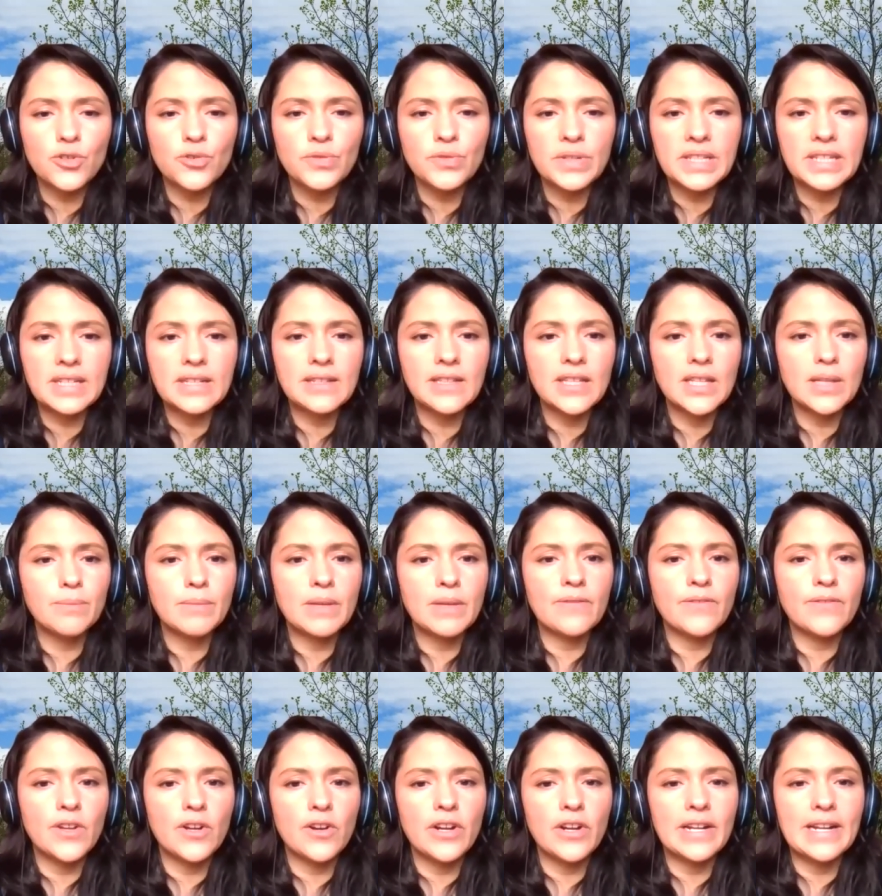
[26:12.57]
curriculum,
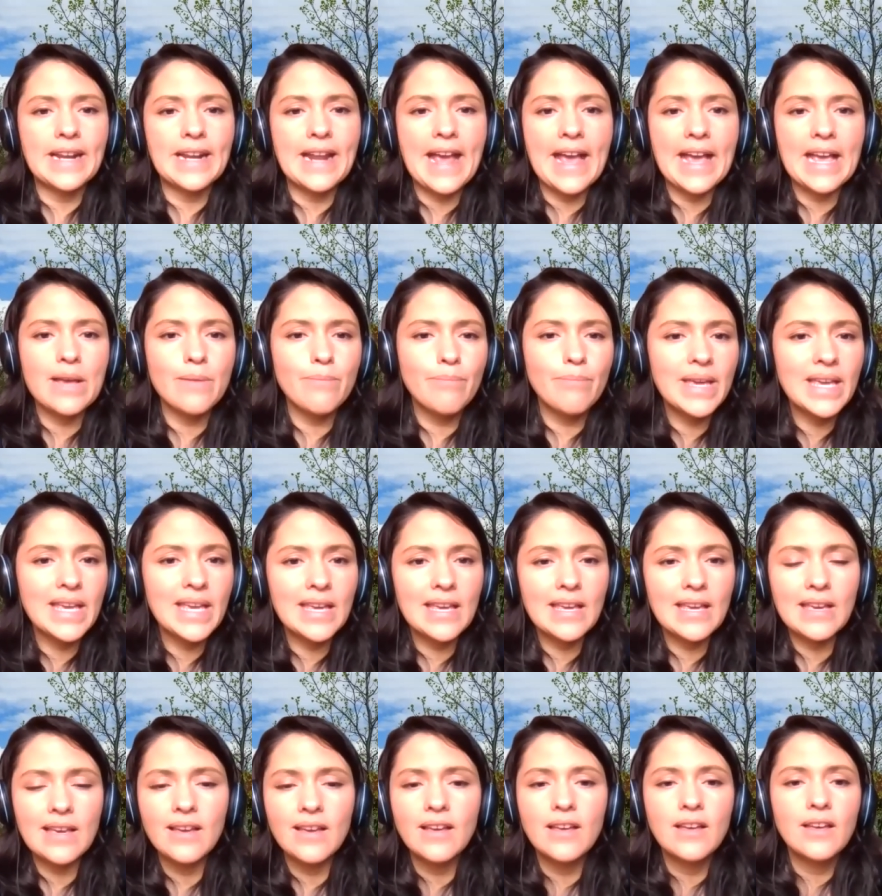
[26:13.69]
if you're in an A
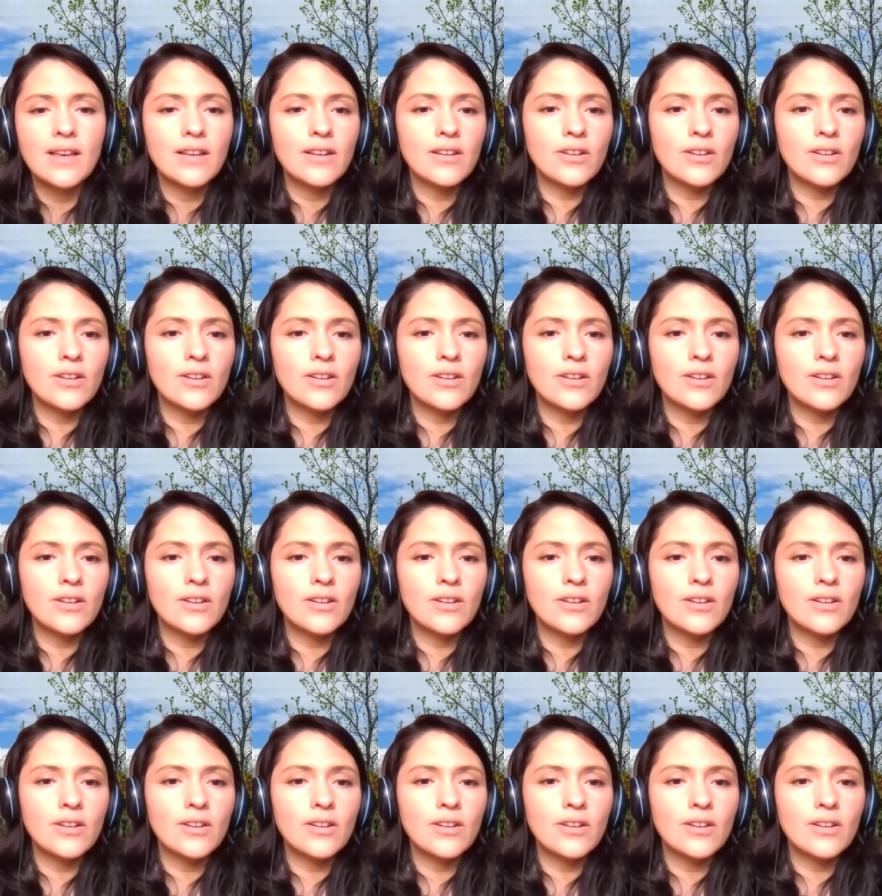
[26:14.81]
P